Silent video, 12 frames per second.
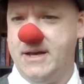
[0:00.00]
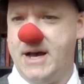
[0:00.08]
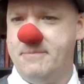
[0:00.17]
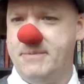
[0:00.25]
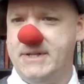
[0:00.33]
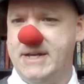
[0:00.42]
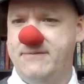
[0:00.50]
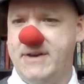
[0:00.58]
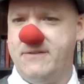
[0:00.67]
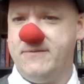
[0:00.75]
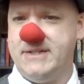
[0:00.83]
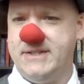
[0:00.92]
"I believe
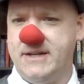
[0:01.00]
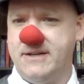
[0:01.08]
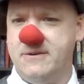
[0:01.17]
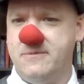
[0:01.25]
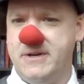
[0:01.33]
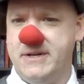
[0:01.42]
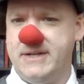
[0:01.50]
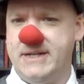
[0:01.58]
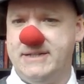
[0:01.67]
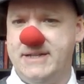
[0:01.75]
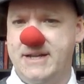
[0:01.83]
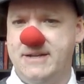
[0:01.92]
every single word he
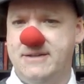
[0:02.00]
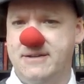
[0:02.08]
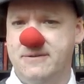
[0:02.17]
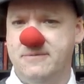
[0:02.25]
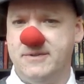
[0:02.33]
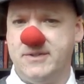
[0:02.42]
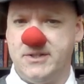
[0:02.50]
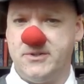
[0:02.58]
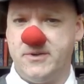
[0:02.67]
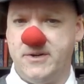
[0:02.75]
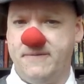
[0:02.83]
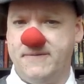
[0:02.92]
said to you was the
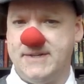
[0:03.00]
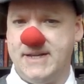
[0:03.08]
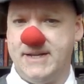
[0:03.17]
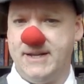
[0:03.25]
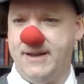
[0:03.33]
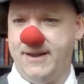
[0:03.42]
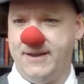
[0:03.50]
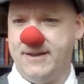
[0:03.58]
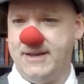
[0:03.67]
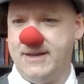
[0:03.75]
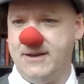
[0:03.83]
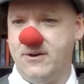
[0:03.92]
truth," said he
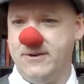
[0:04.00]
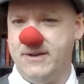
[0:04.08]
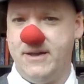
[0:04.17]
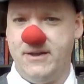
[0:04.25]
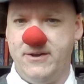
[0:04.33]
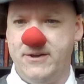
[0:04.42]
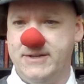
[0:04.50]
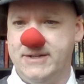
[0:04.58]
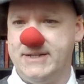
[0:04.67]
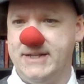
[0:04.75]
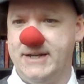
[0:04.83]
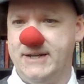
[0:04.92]

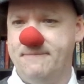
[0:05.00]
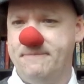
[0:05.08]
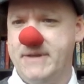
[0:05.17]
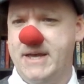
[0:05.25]
earnestly.